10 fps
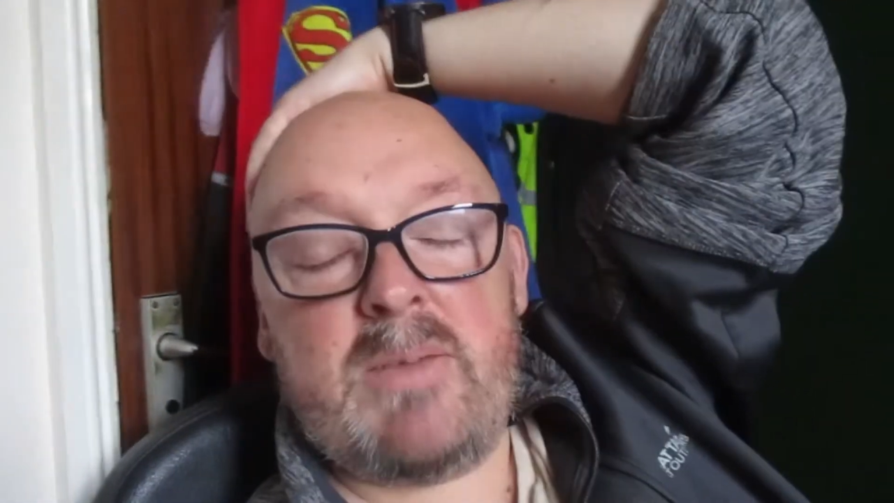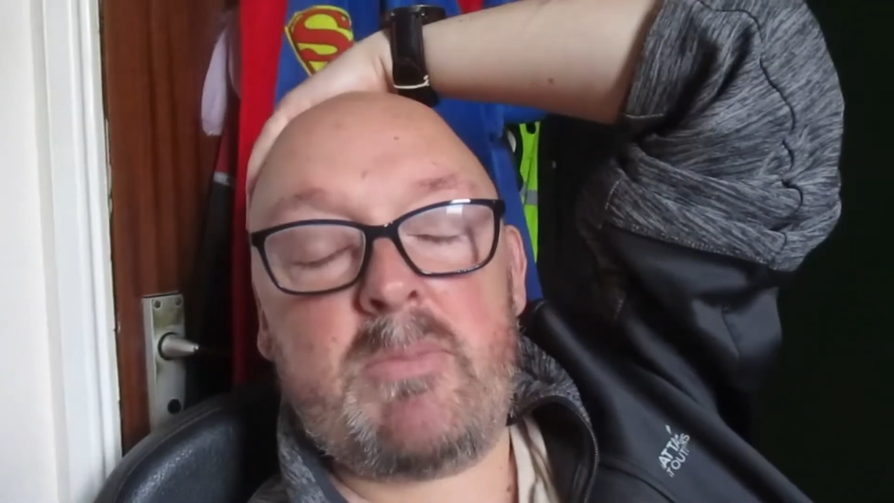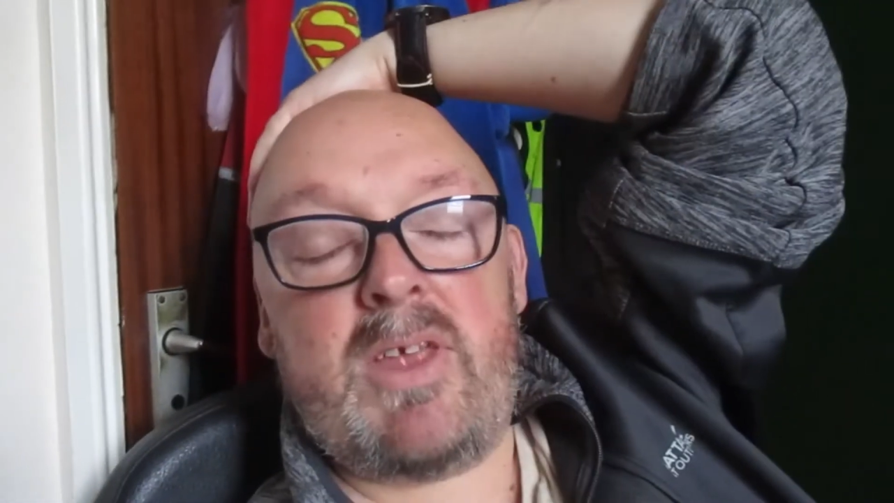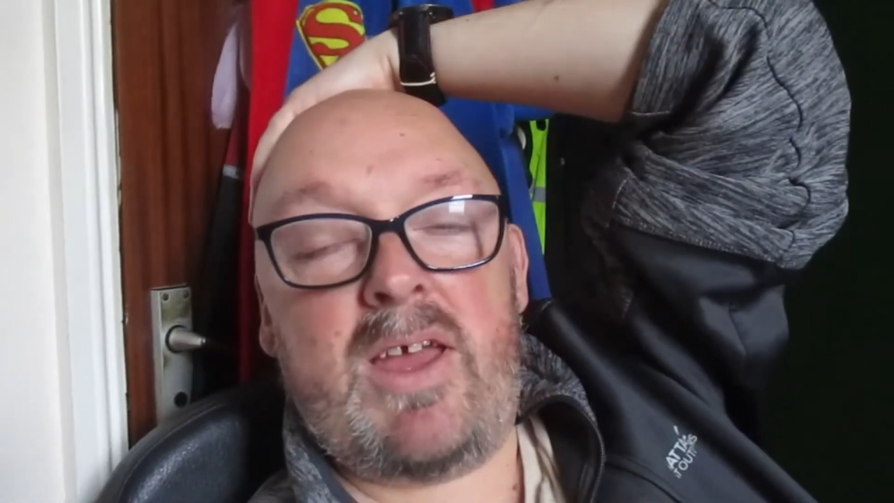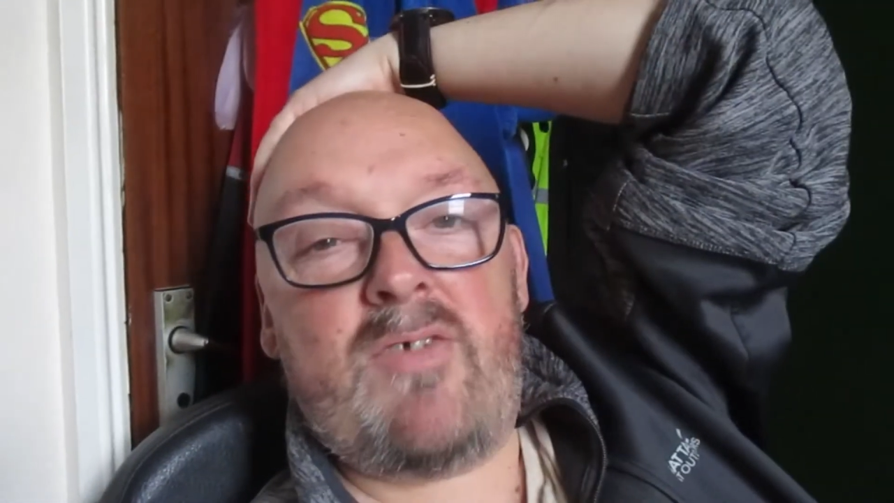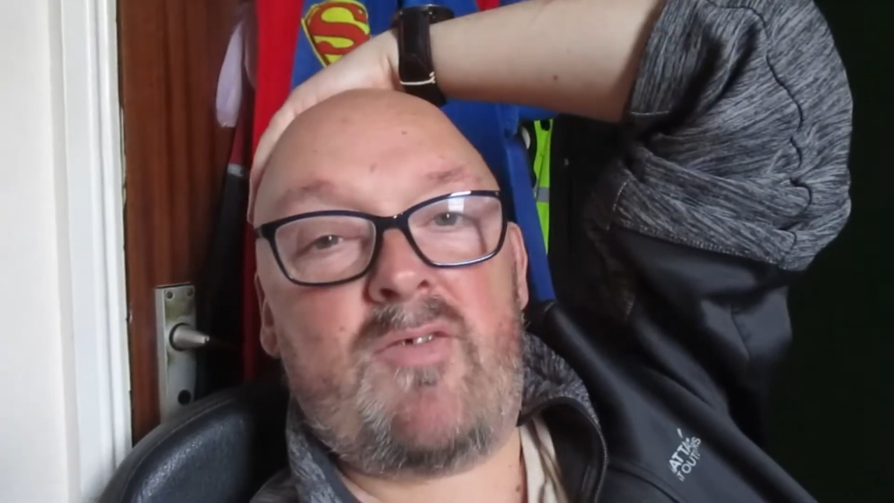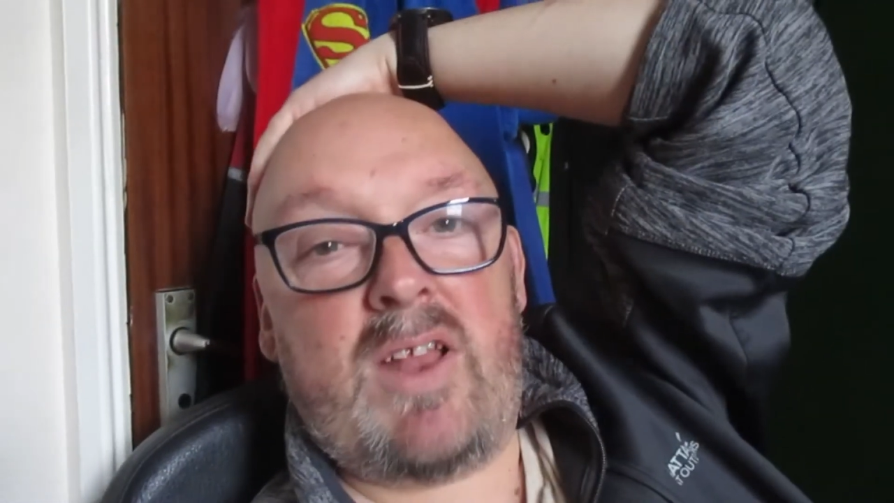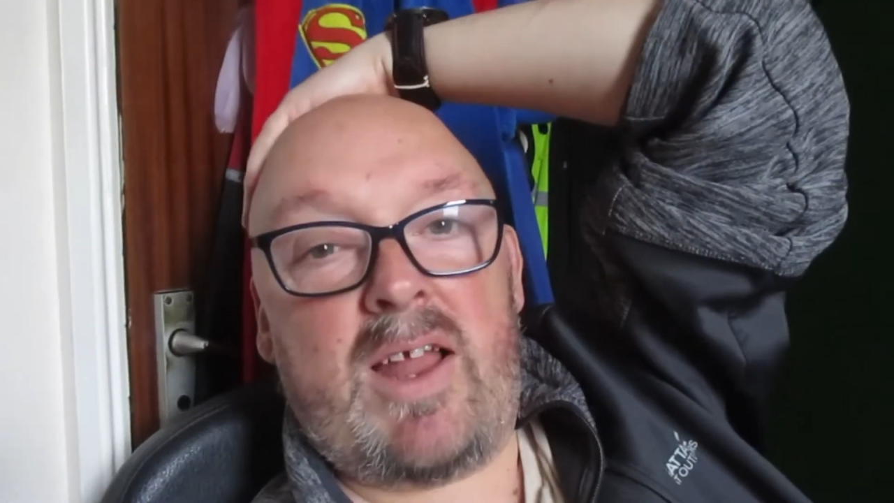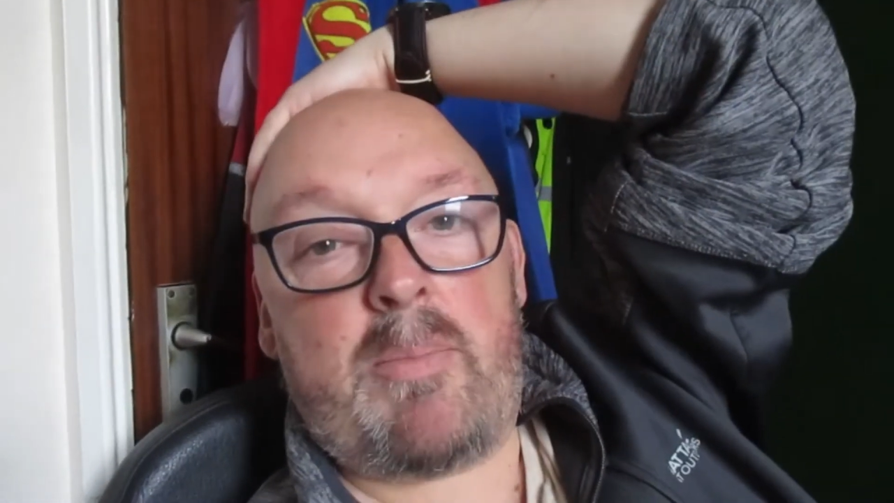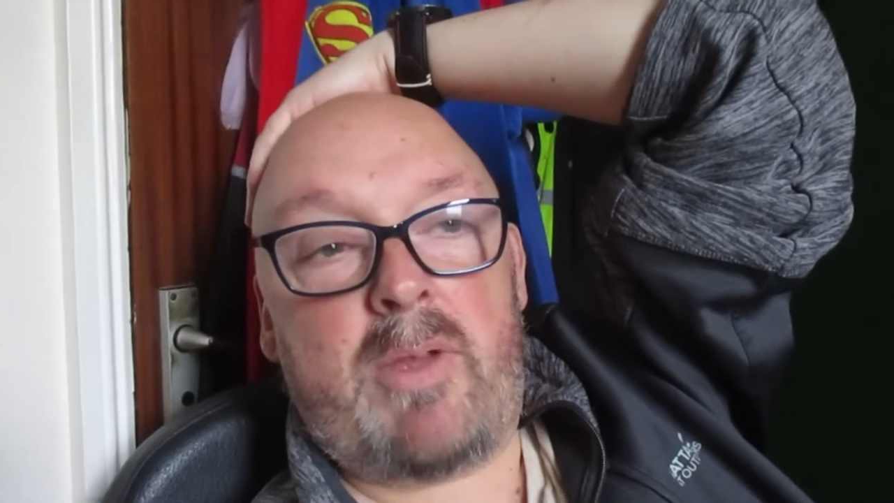But yeah,
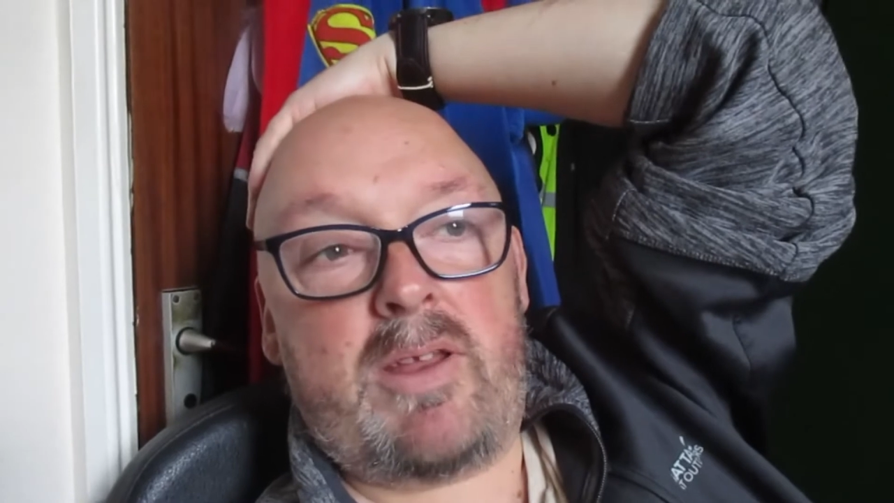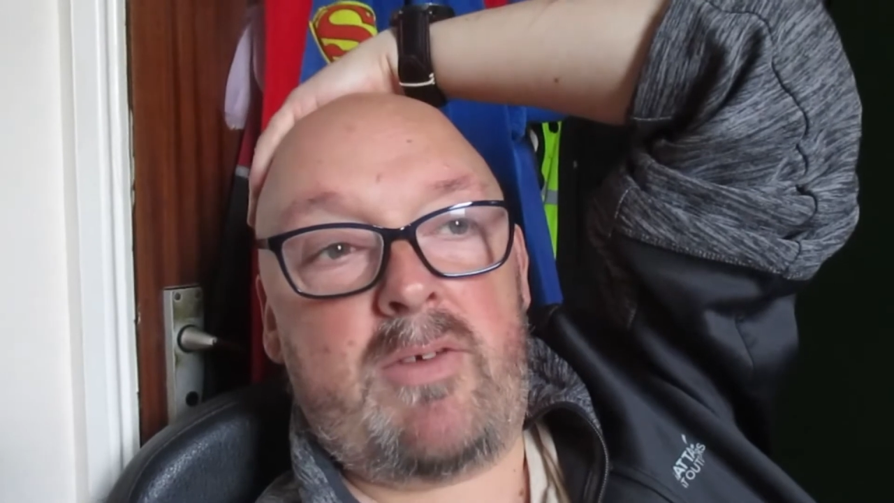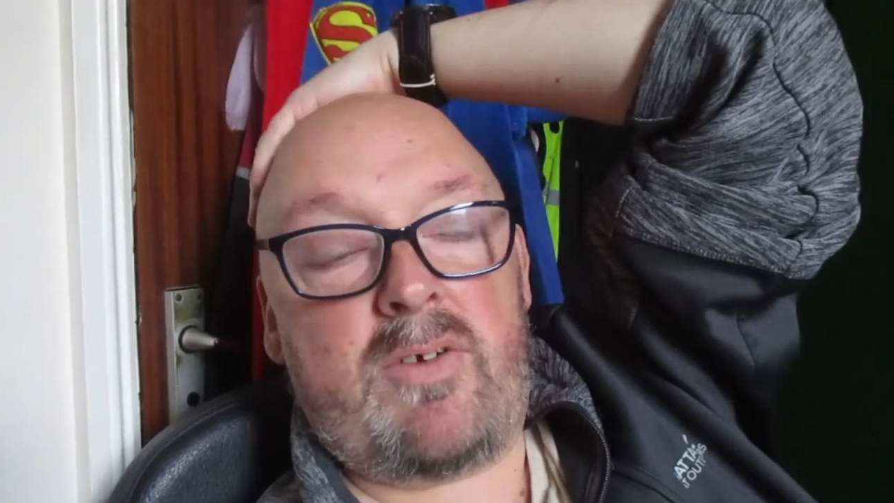feeling happy. I know